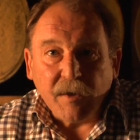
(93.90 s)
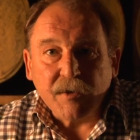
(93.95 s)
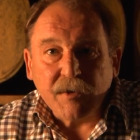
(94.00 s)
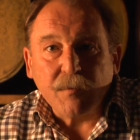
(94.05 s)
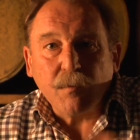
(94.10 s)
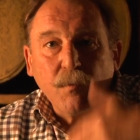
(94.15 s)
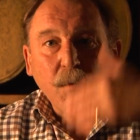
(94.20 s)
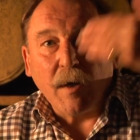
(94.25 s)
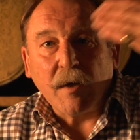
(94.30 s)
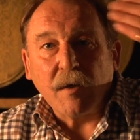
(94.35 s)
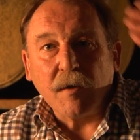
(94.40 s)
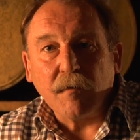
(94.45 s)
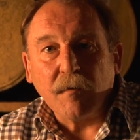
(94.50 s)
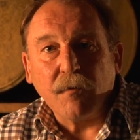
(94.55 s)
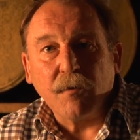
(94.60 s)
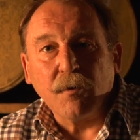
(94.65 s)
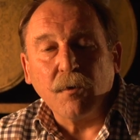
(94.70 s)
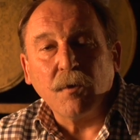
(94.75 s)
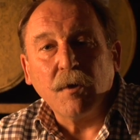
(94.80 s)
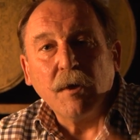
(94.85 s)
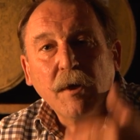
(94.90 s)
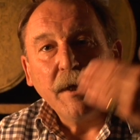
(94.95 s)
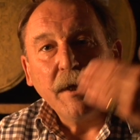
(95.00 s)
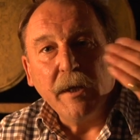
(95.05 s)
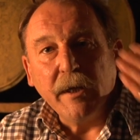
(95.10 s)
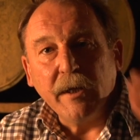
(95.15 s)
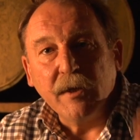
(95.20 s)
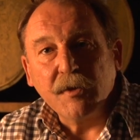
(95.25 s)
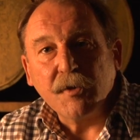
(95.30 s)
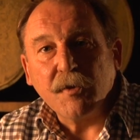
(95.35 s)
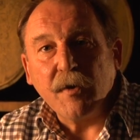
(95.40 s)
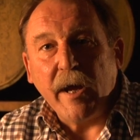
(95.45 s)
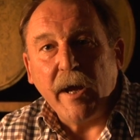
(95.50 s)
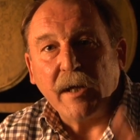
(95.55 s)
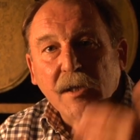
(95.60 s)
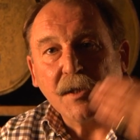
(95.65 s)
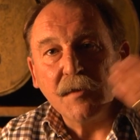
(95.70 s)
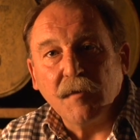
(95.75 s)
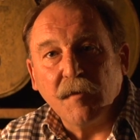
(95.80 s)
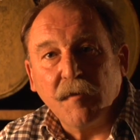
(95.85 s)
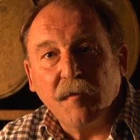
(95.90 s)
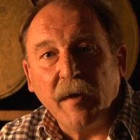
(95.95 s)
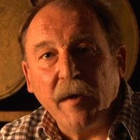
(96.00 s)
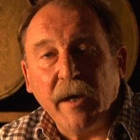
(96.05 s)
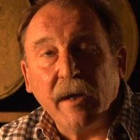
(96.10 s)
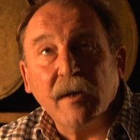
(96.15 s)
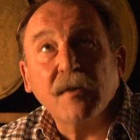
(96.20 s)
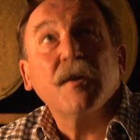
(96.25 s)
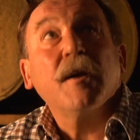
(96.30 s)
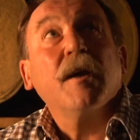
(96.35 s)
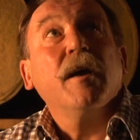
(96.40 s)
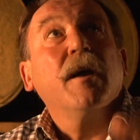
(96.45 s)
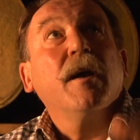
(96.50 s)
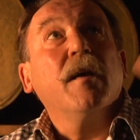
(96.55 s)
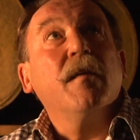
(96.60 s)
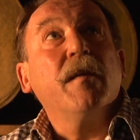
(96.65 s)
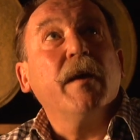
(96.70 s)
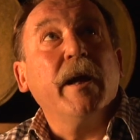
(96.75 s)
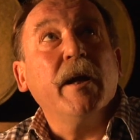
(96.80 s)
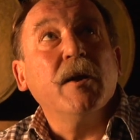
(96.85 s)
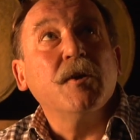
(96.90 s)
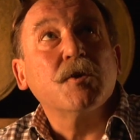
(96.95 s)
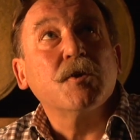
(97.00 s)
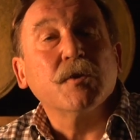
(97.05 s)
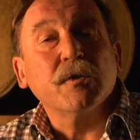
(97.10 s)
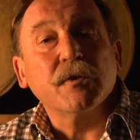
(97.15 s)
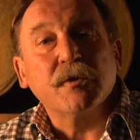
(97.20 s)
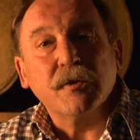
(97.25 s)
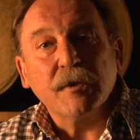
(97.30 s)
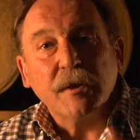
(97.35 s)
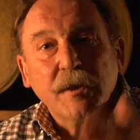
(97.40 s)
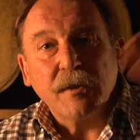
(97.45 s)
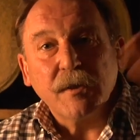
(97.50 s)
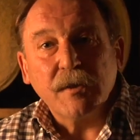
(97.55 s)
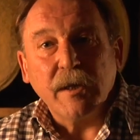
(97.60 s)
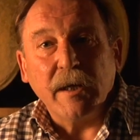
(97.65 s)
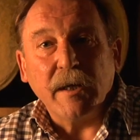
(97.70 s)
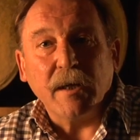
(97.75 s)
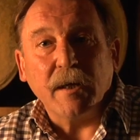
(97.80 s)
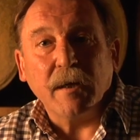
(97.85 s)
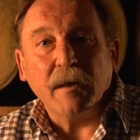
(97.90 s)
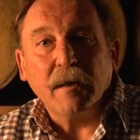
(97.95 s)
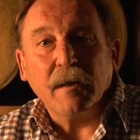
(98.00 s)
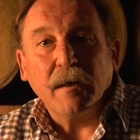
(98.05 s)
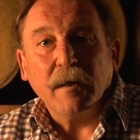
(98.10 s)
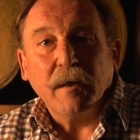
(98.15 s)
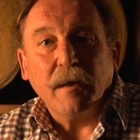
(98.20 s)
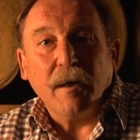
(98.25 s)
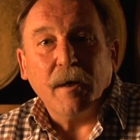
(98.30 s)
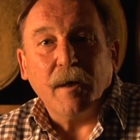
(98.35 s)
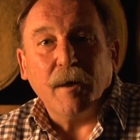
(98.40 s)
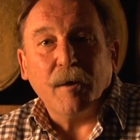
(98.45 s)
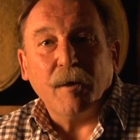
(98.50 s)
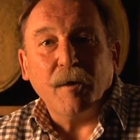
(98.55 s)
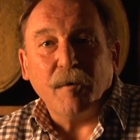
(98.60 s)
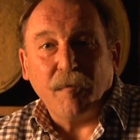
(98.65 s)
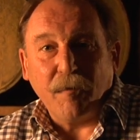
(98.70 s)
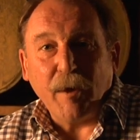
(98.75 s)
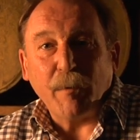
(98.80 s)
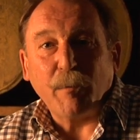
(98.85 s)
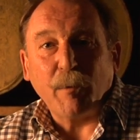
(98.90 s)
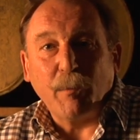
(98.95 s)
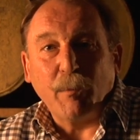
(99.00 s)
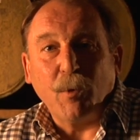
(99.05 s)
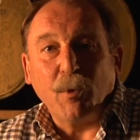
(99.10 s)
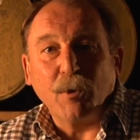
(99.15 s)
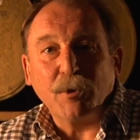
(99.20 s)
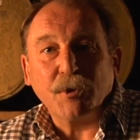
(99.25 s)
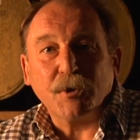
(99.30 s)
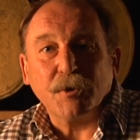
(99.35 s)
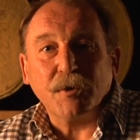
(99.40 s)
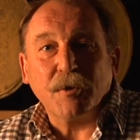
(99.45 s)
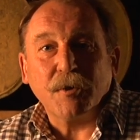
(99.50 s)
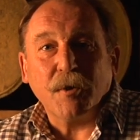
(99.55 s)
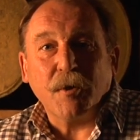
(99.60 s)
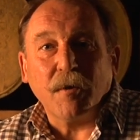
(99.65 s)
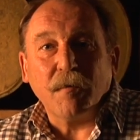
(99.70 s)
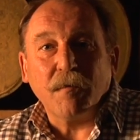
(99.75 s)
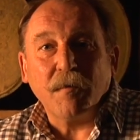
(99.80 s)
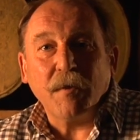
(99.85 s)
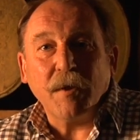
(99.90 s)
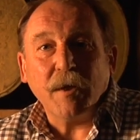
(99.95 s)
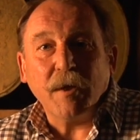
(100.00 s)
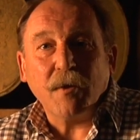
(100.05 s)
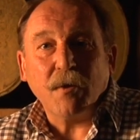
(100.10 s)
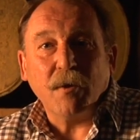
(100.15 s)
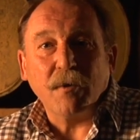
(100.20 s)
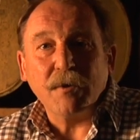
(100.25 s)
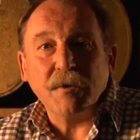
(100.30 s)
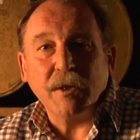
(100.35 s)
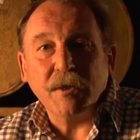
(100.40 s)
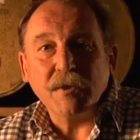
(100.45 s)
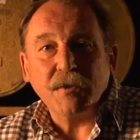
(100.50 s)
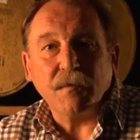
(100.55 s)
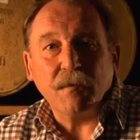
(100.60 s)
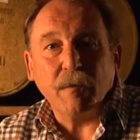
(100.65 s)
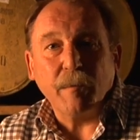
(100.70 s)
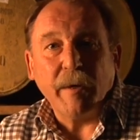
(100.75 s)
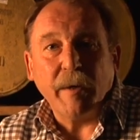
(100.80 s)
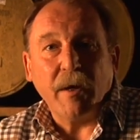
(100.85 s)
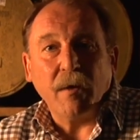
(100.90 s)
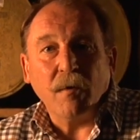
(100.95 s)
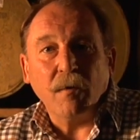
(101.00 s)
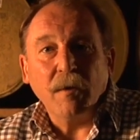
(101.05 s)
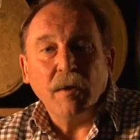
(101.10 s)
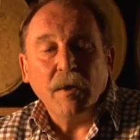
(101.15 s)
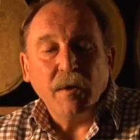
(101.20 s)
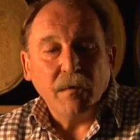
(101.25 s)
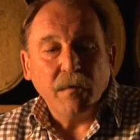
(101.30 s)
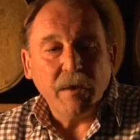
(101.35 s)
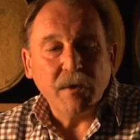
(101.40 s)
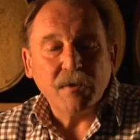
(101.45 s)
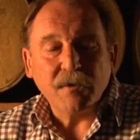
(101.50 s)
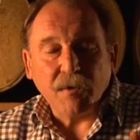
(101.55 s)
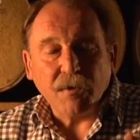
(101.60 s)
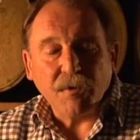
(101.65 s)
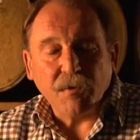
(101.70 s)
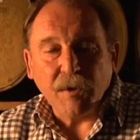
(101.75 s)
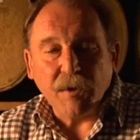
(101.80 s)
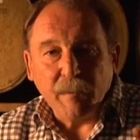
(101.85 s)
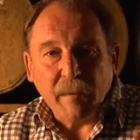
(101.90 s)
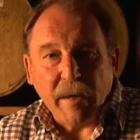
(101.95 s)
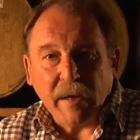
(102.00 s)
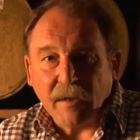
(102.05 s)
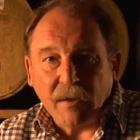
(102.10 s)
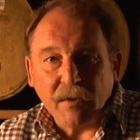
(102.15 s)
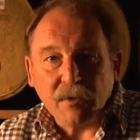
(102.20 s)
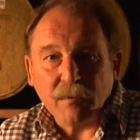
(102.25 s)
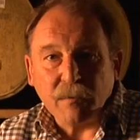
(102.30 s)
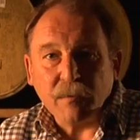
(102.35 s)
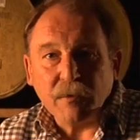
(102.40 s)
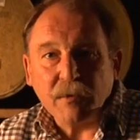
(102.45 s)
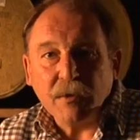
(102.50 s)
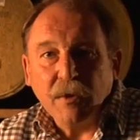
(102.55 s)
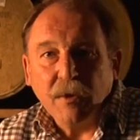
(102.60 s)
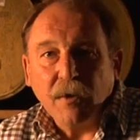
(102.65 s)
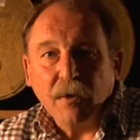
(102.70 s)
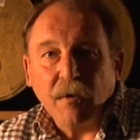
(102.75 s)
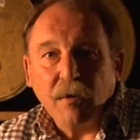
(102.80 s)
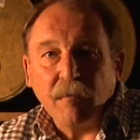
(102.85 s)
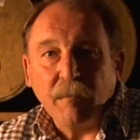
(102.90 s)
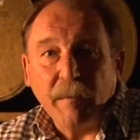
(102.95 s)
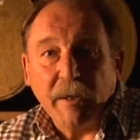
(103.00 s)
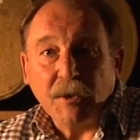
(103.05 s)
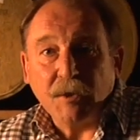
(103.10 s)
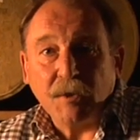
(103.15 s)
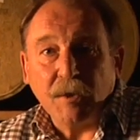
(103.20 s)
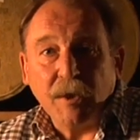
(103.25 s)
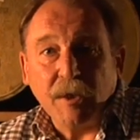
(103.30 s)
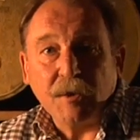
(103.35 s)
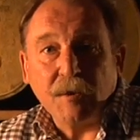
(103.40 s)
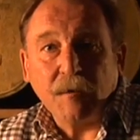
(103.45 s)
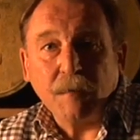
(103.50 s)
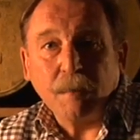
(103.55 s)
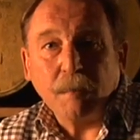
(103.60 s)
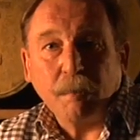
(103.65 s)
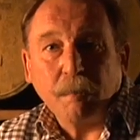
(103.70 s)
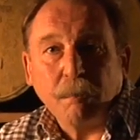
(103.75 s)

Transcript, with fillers: this wonderful interactive effect, the angel's taking Uh, a fair proportion of the contents of the barrel. These are the three mechanisms of maturation.